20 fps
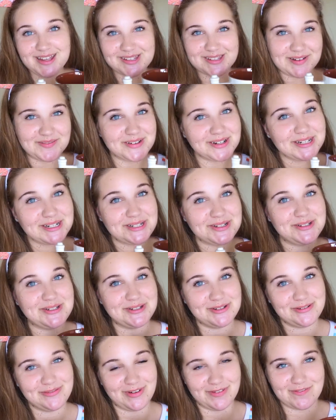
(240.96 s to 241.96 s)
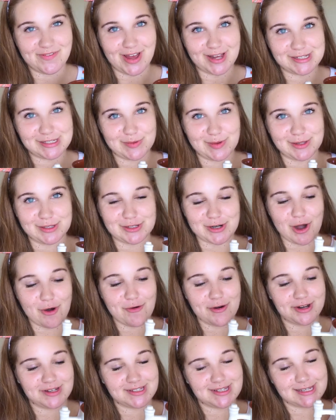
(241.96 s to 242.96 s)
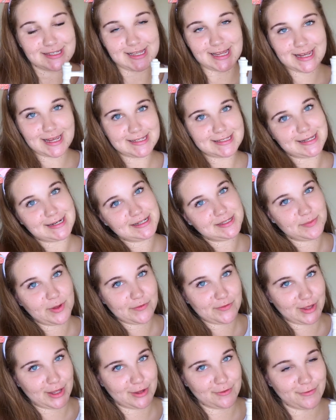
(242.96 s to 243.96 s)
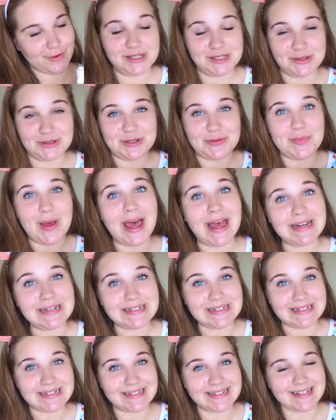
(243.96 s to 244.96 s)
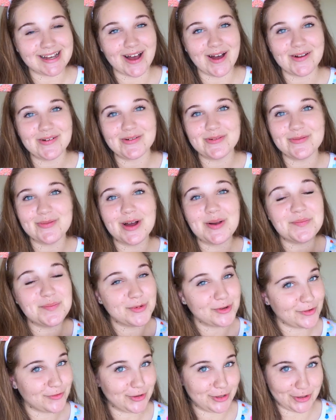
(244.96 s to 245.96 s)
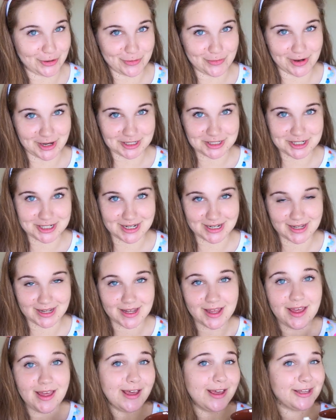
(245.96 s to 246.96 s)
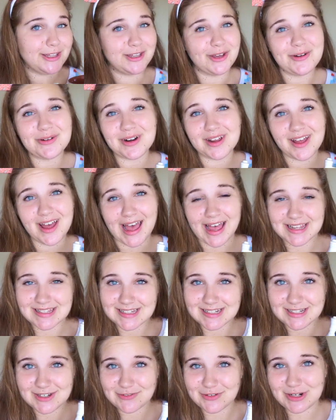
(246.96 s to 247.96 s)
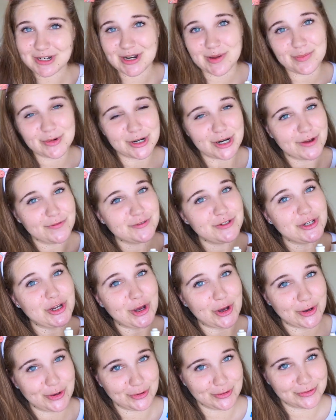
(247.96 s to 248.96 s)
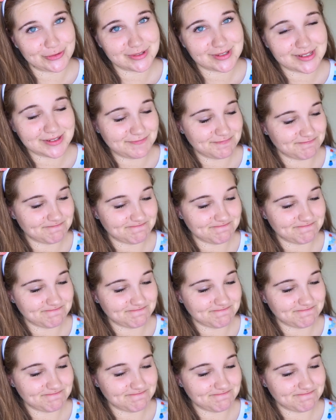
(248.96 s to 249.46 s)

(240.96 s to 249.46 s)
So I'm gonna do two fun facts about Star Wars because like I said, it's my fave. So depending on what movie you're watching, Yoda has a different number of toes.